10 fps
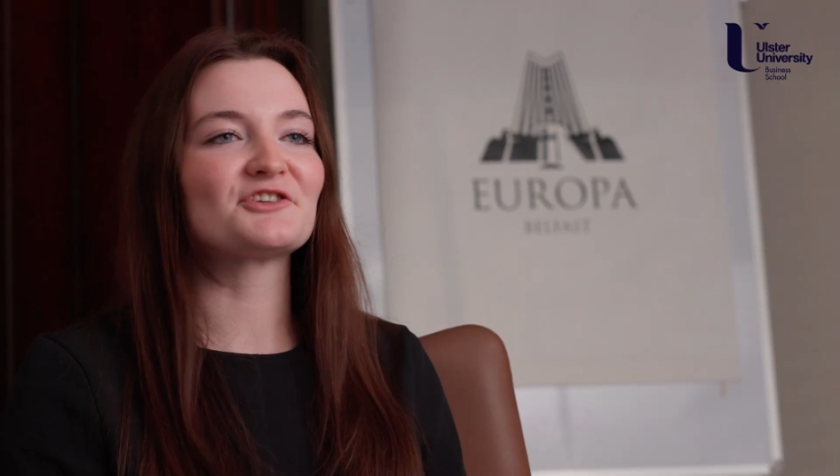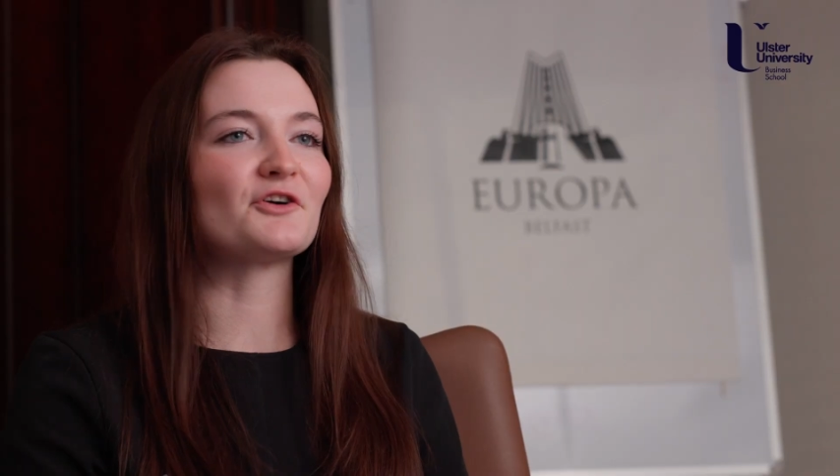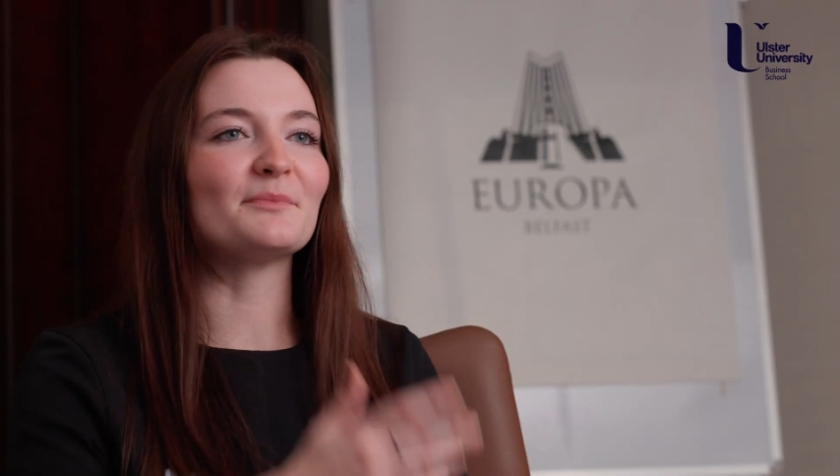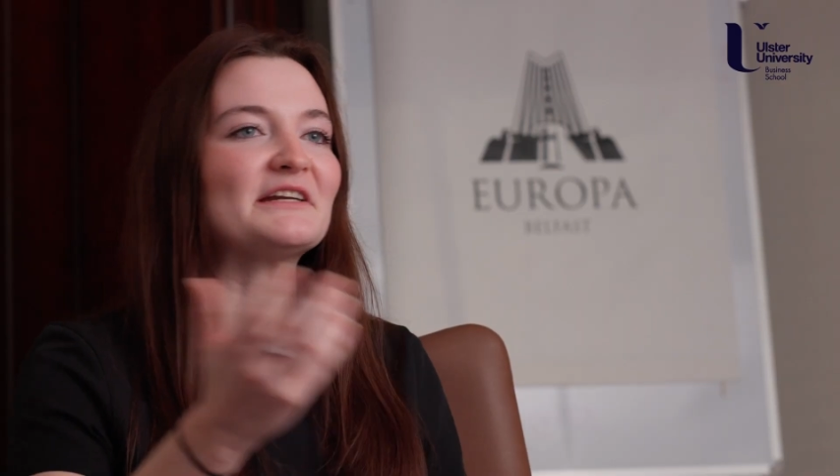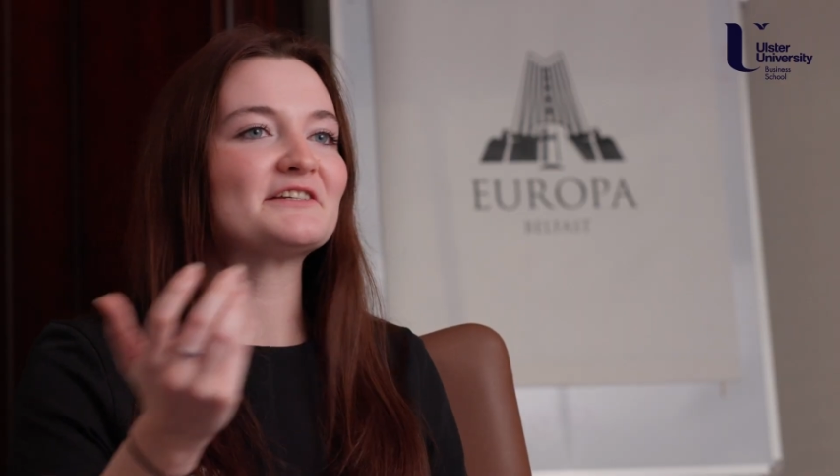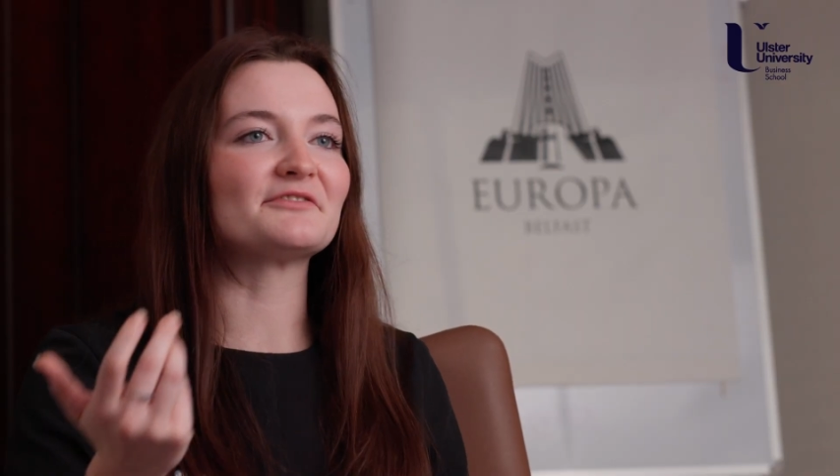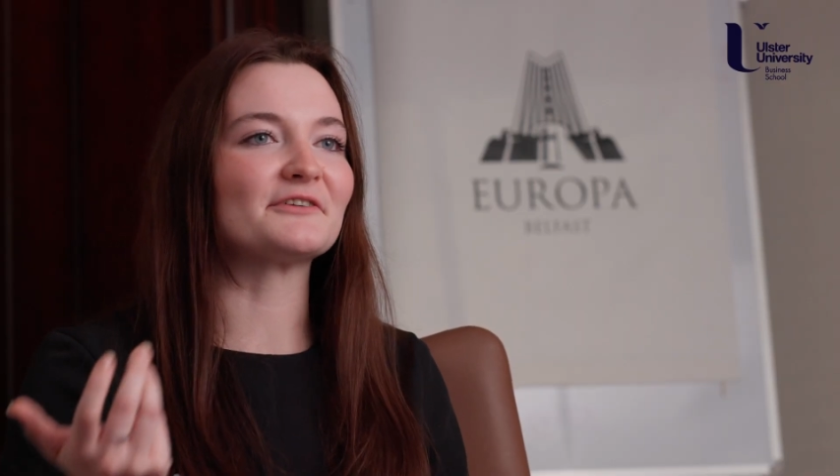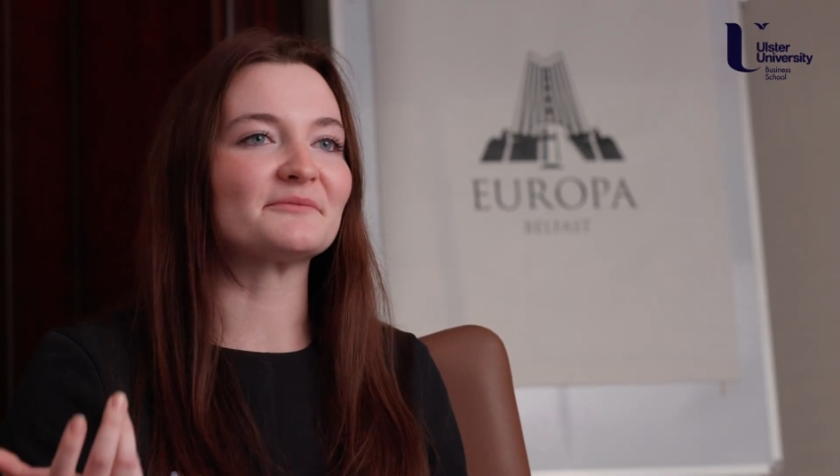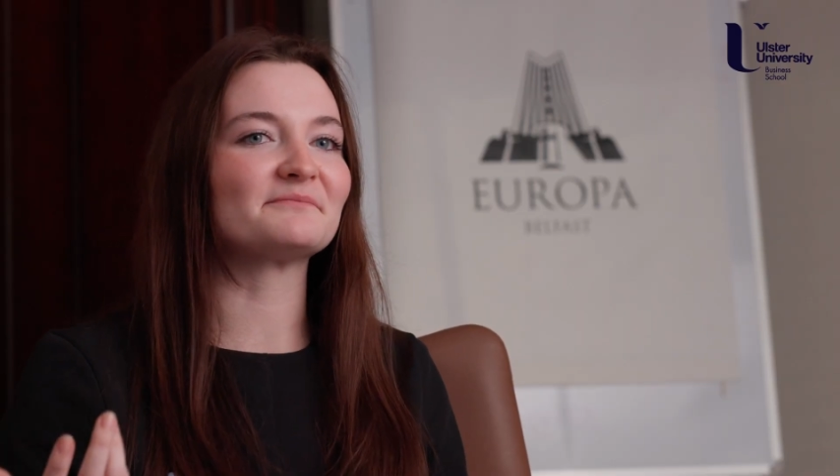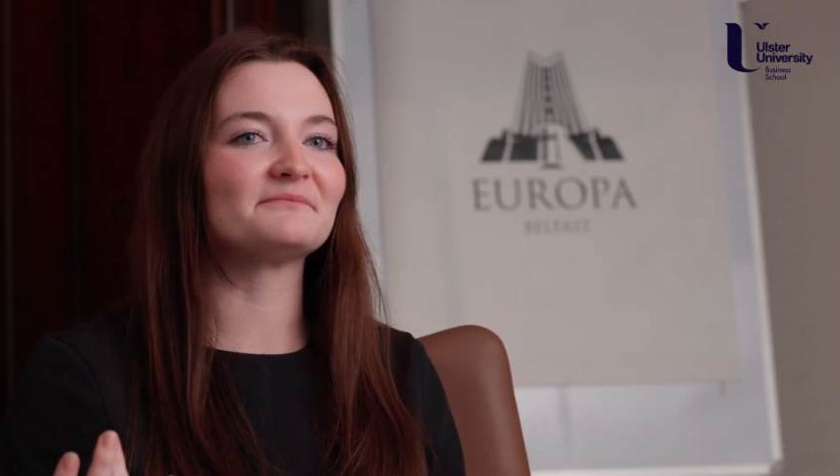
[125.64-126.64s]
are so many
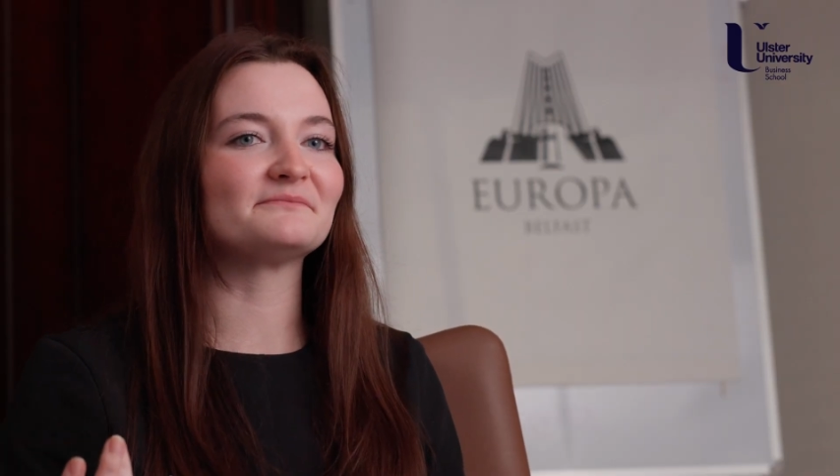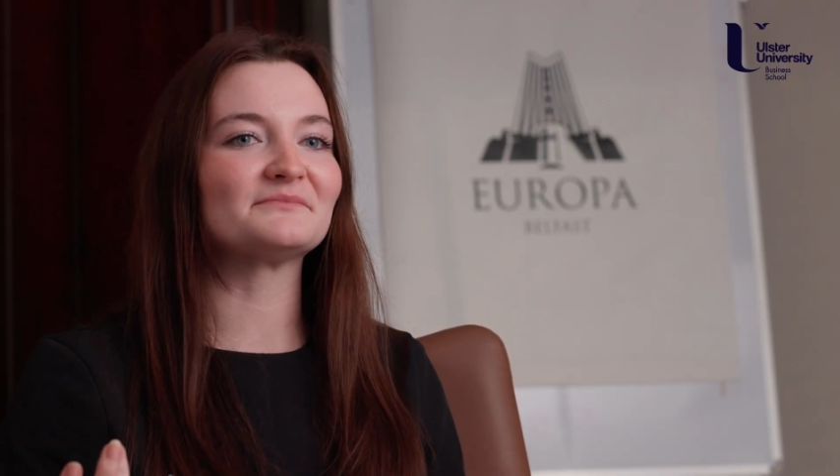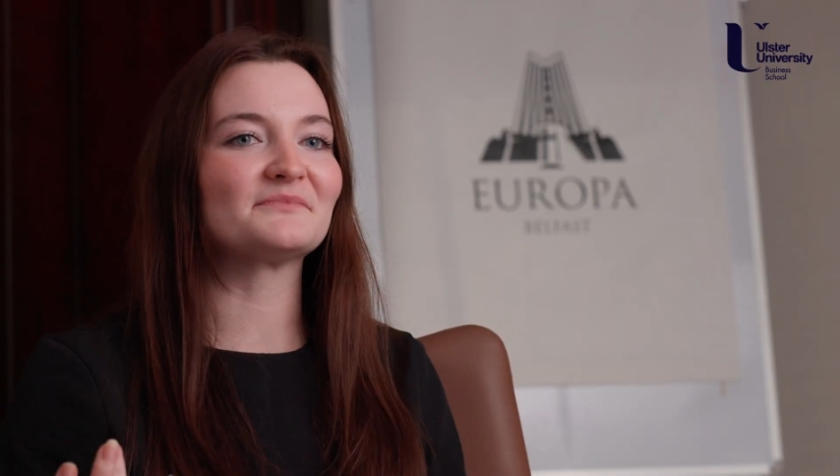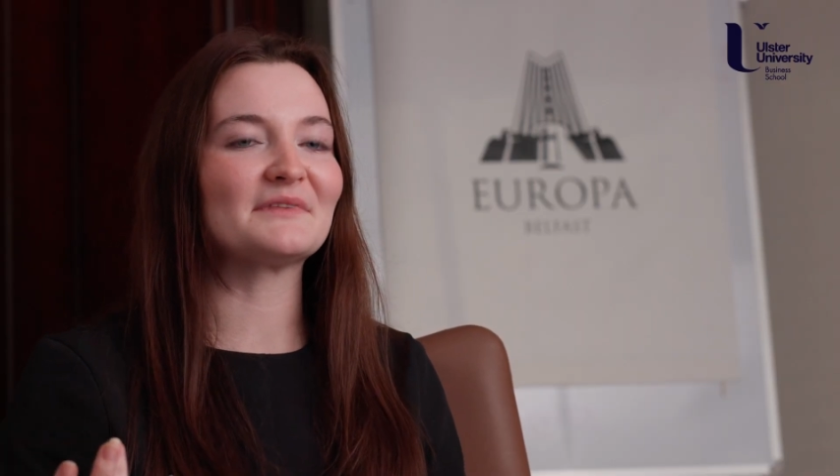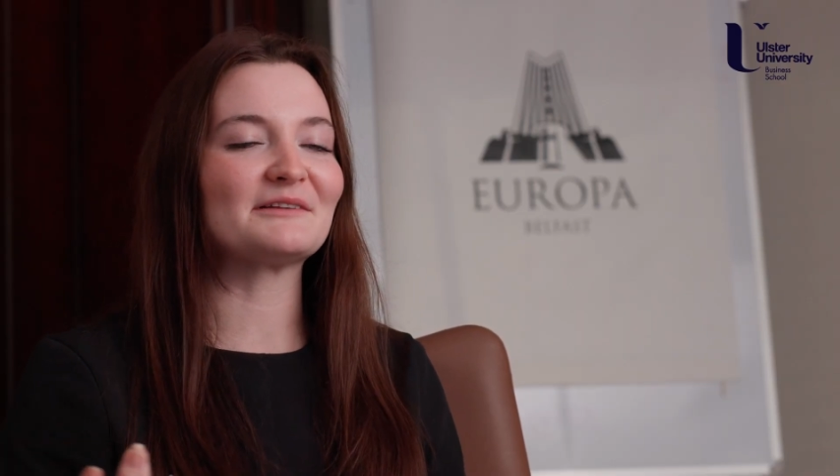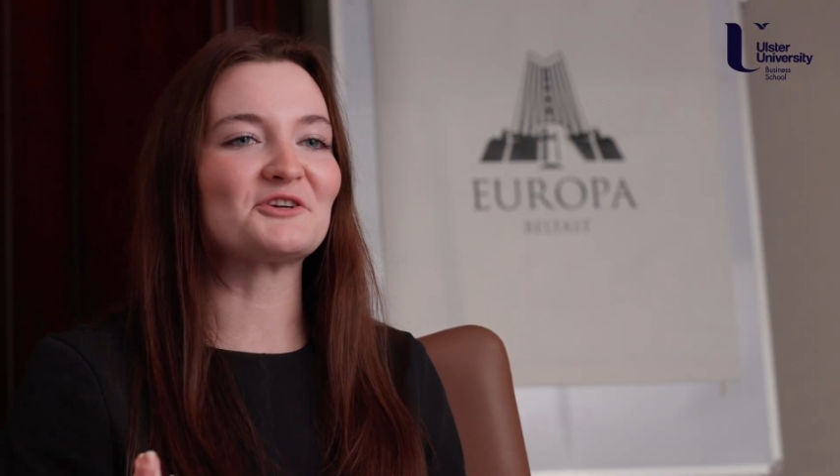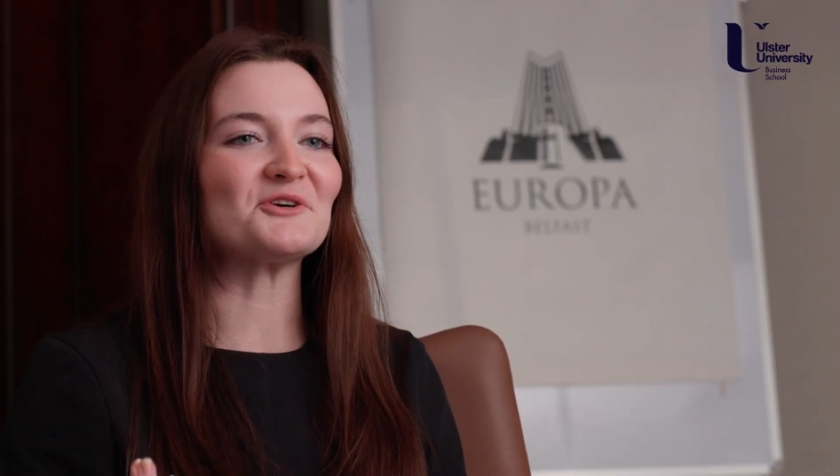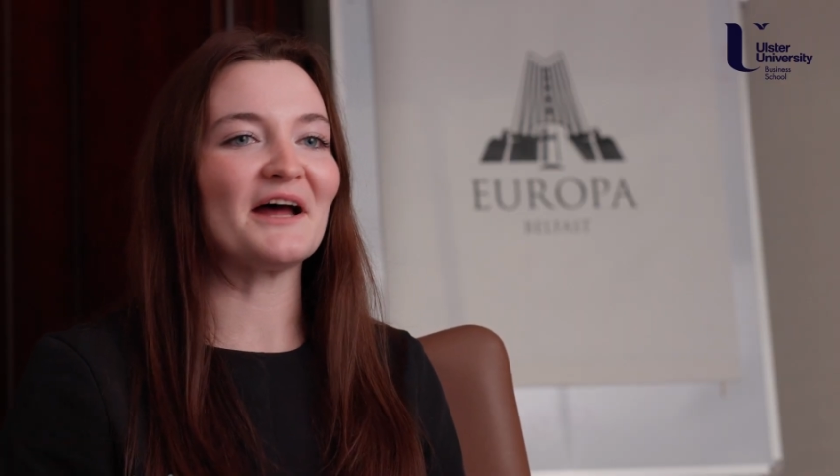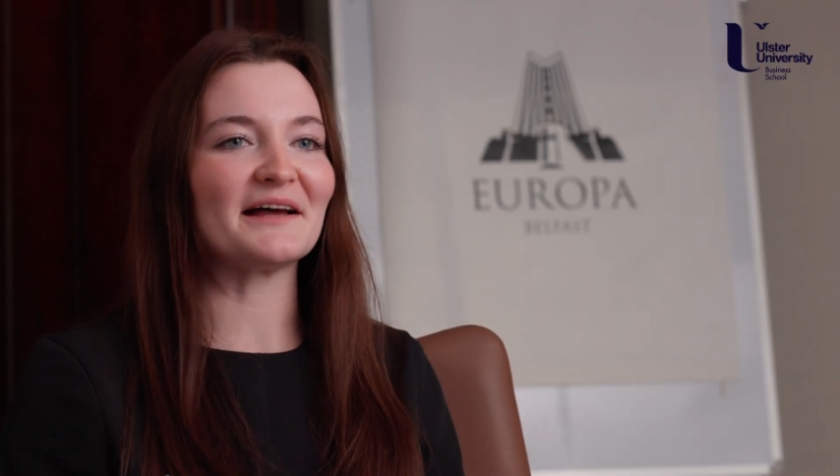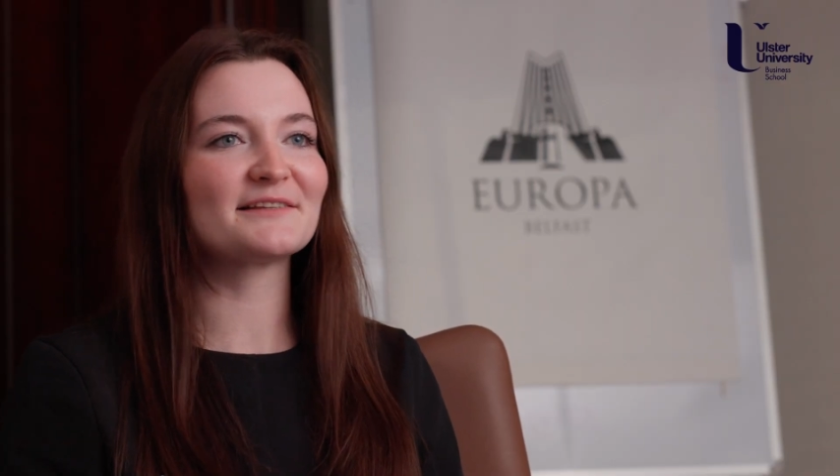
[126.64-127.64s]
different
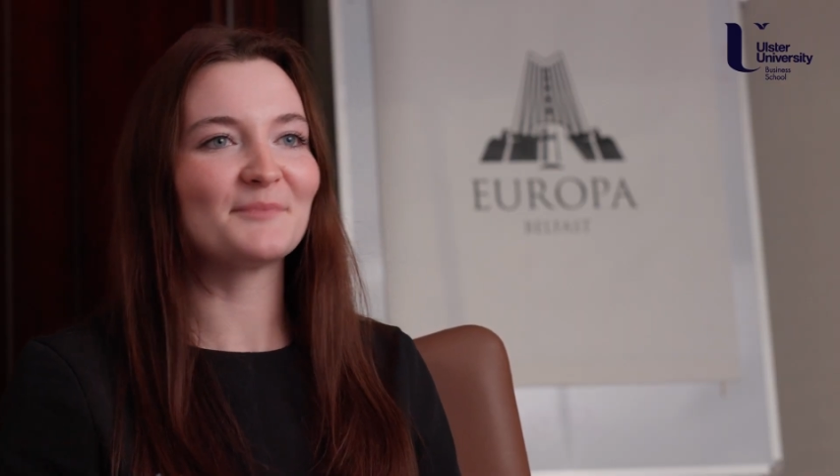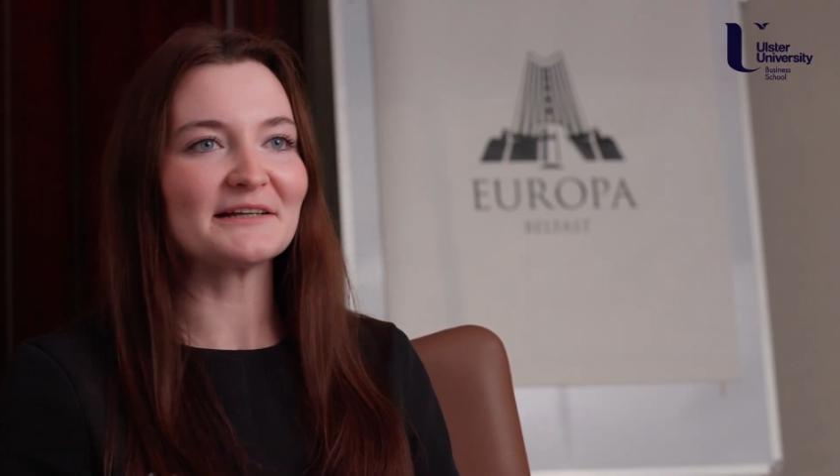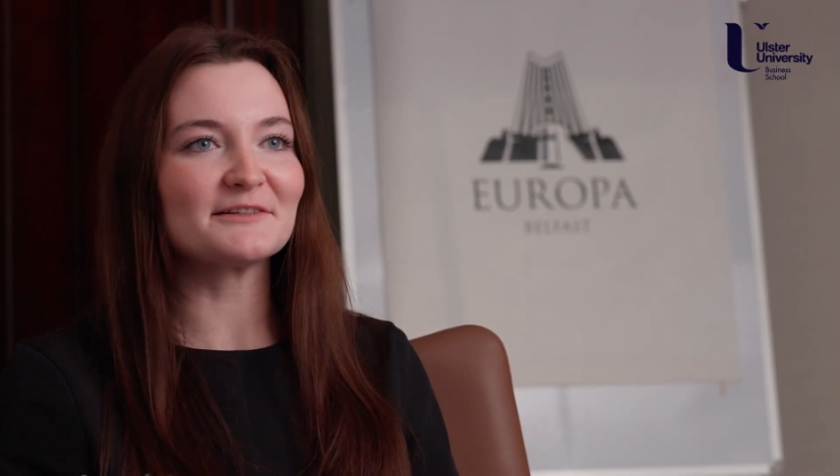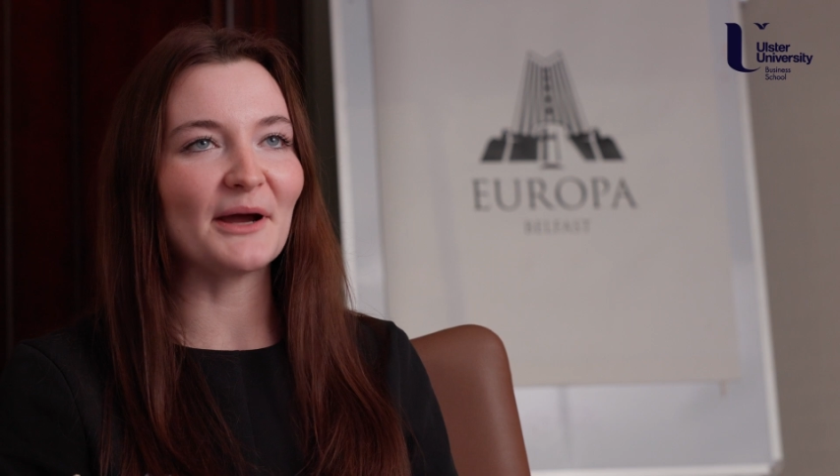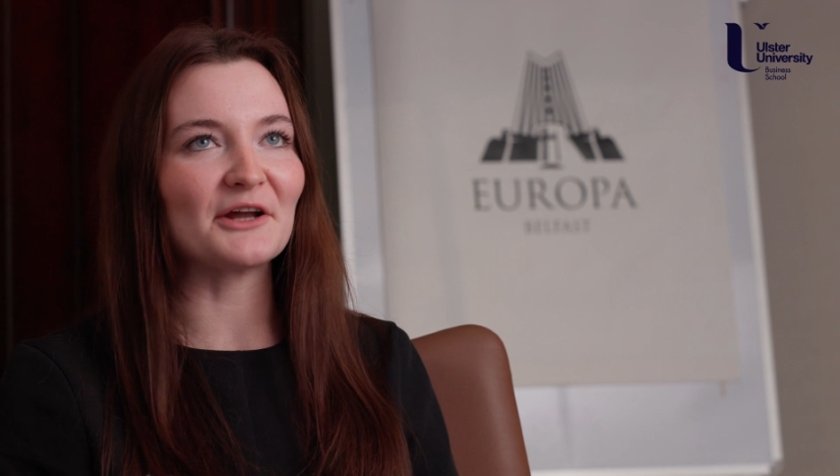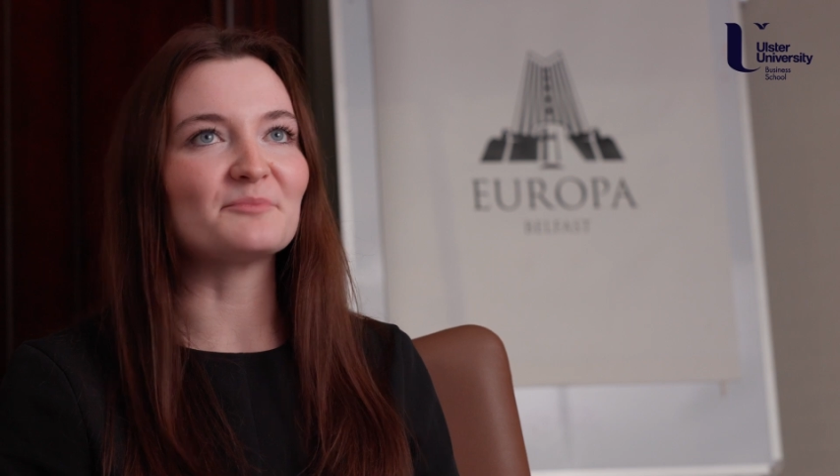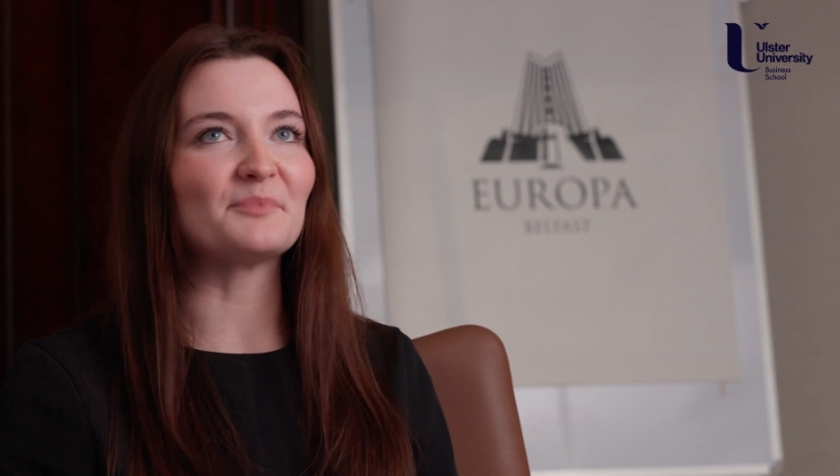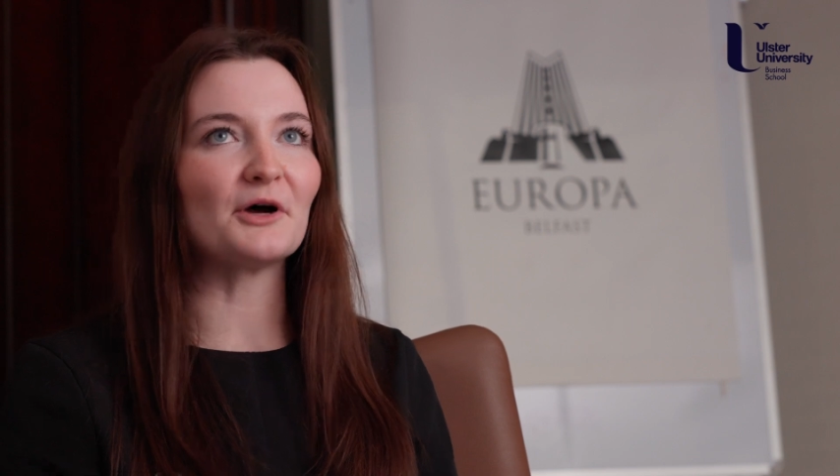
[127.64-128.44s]
good aspects about it,